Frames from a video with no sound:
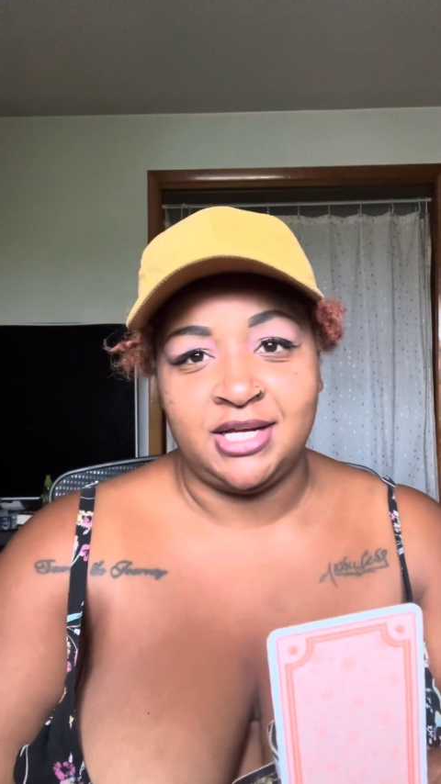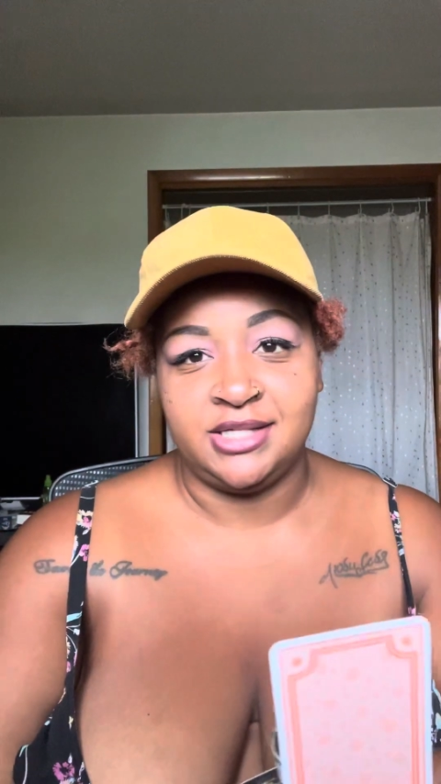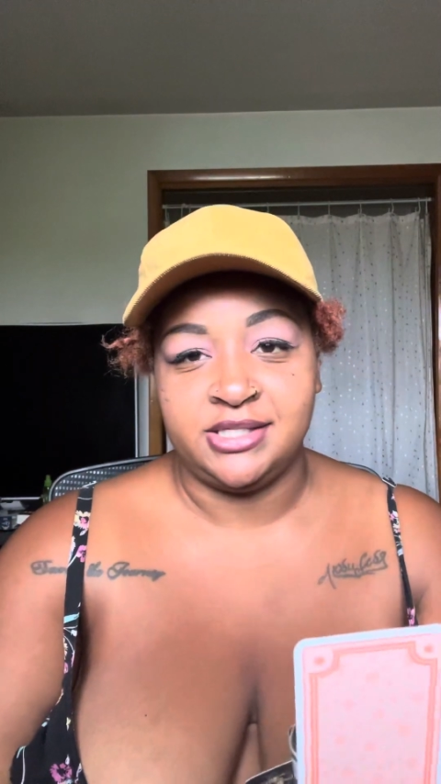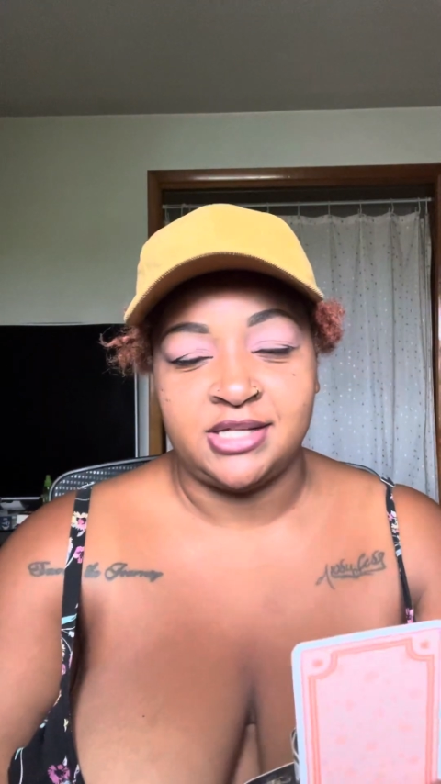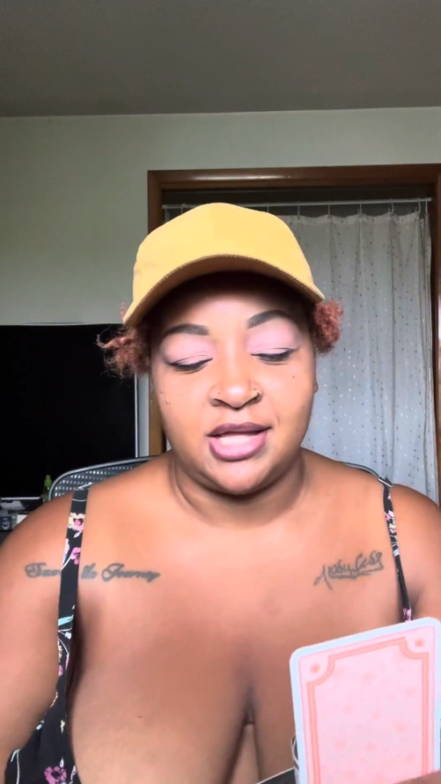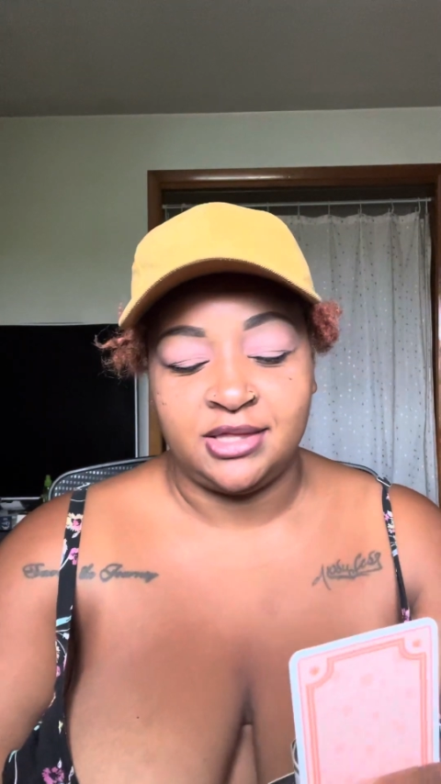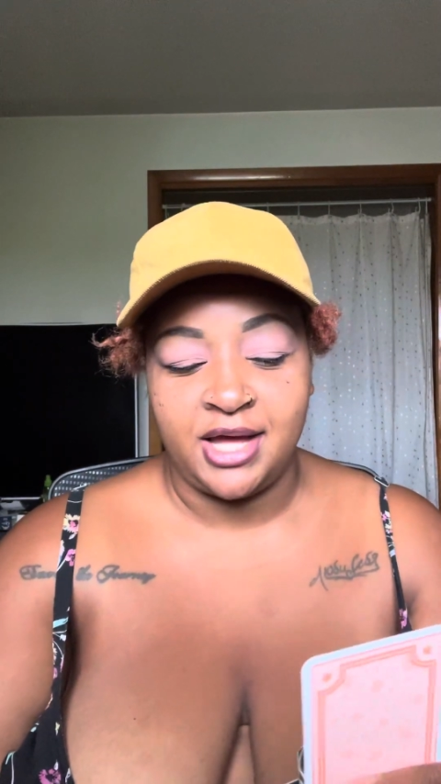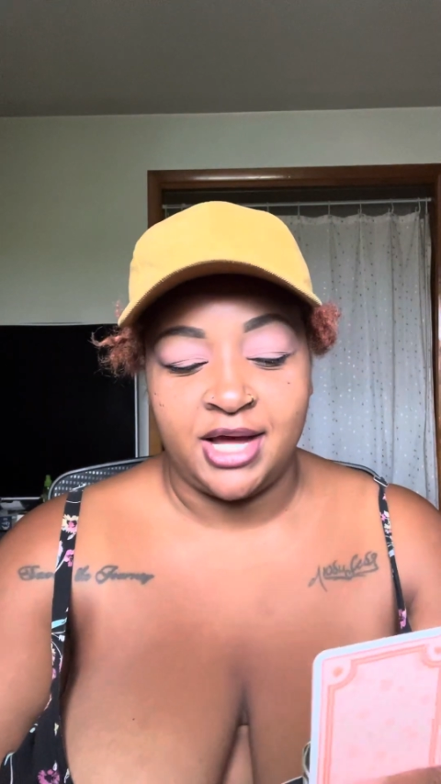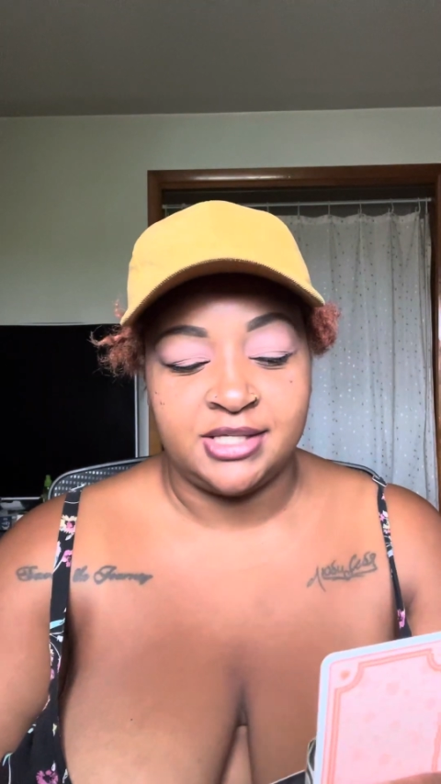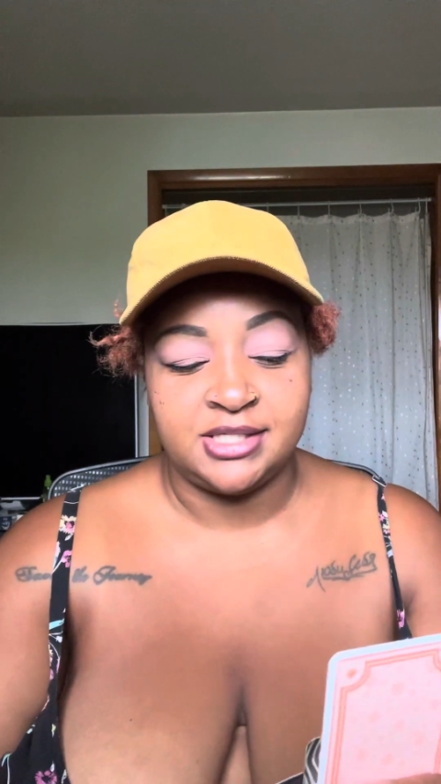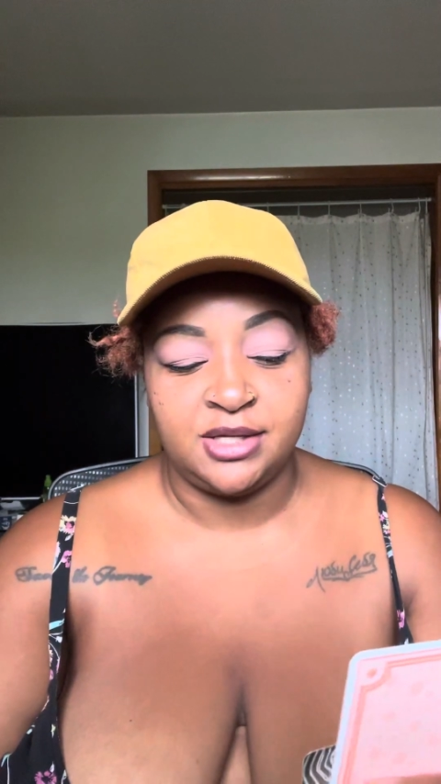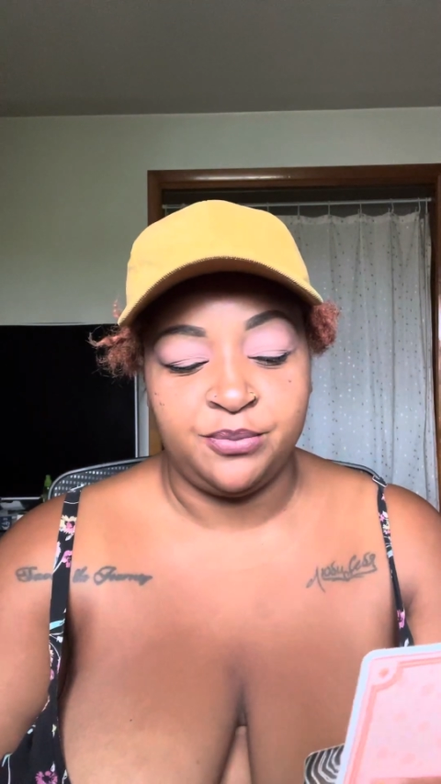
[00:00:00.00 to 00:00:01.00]
it's not
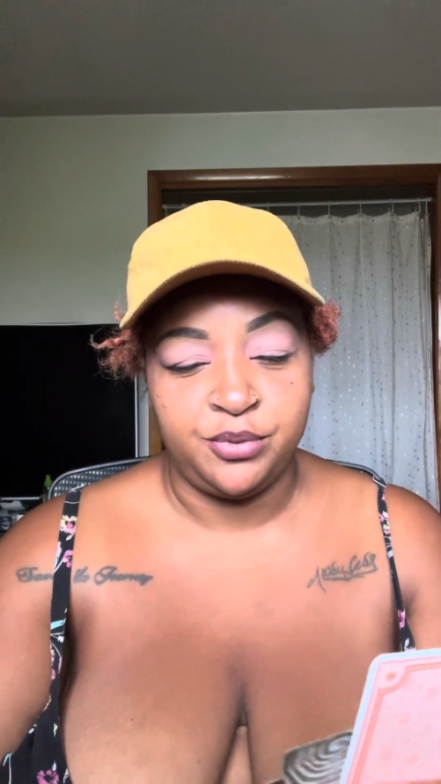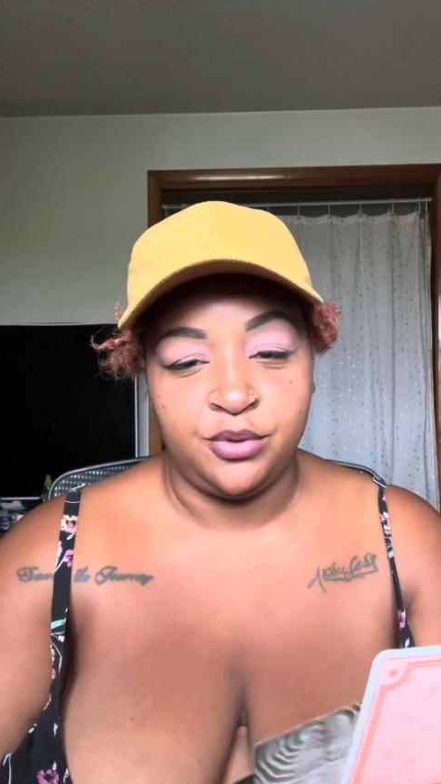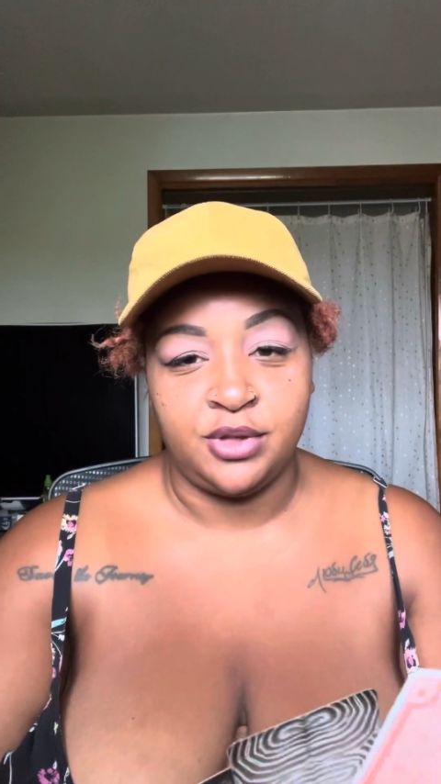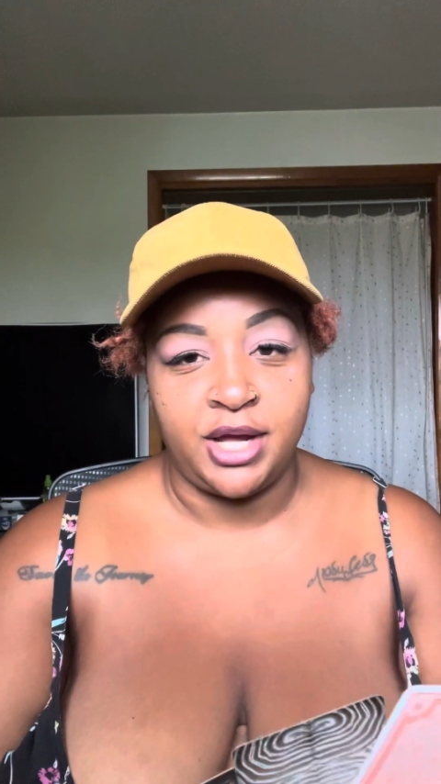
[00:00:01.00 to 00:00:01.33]
that simple,